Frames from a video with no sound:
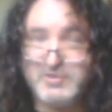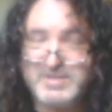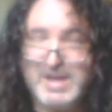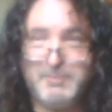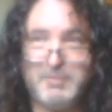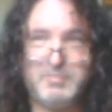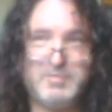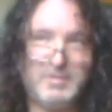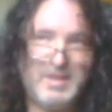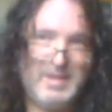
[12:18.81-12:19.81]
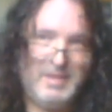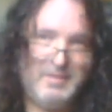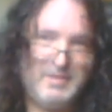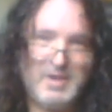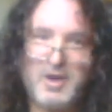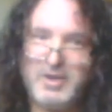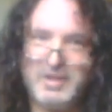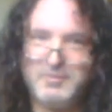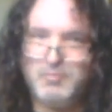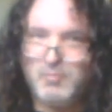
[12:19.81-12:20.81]
one of the first time loops, so
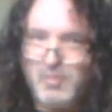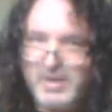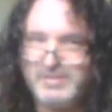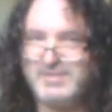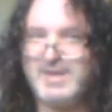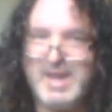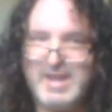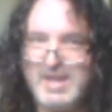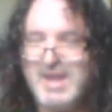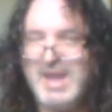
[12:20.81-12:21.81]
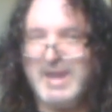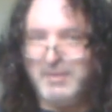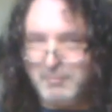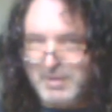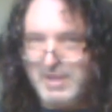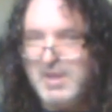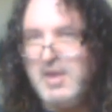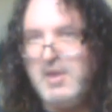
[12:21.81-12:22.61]
they the audience was kind of